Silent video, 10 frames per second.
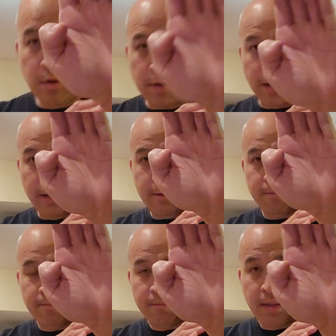okay?
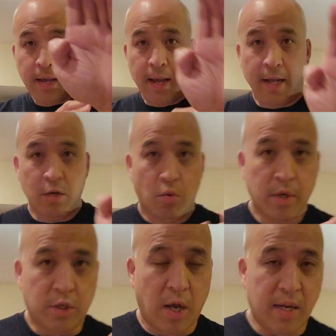And you
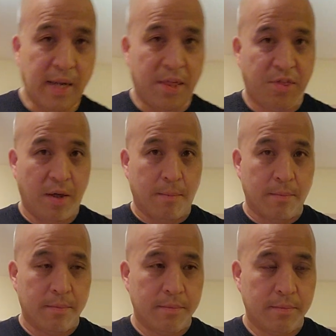want to tuck in that thumb
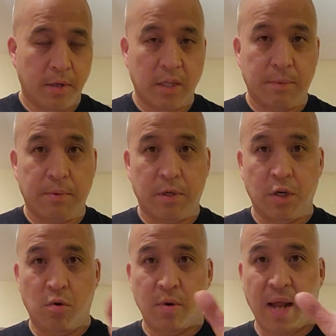a little bit. You
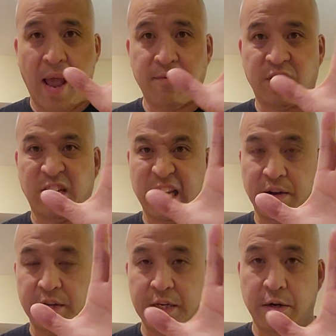don't want to have it sticking
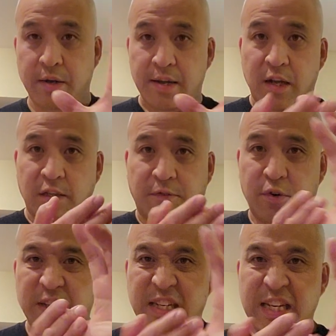out here. It's
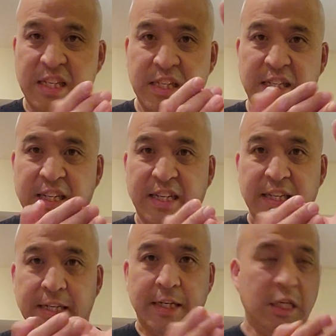very easy to
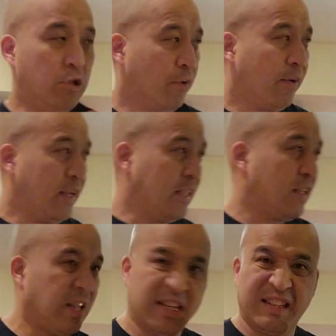injure it. Right? I hit
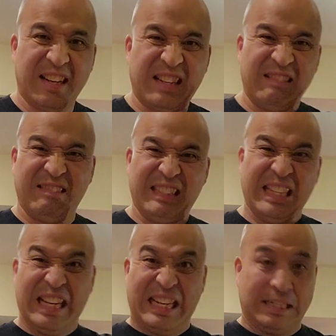something, I
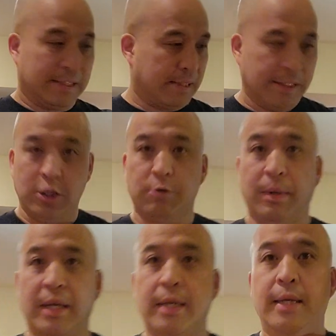can injure
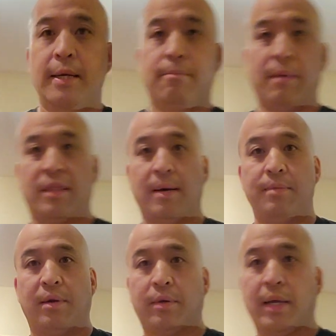my thumb
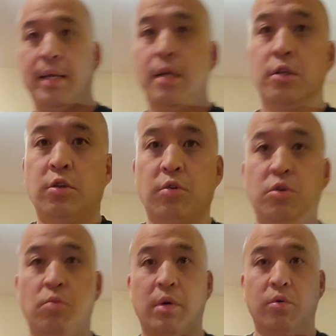there, okay? So
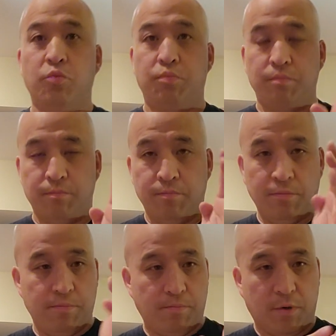you want to
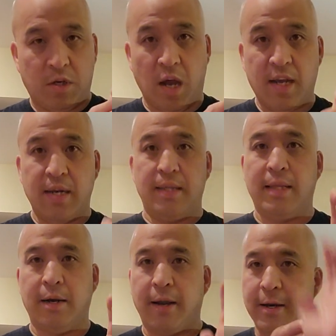tuck it in
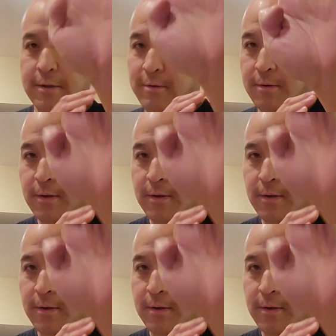there and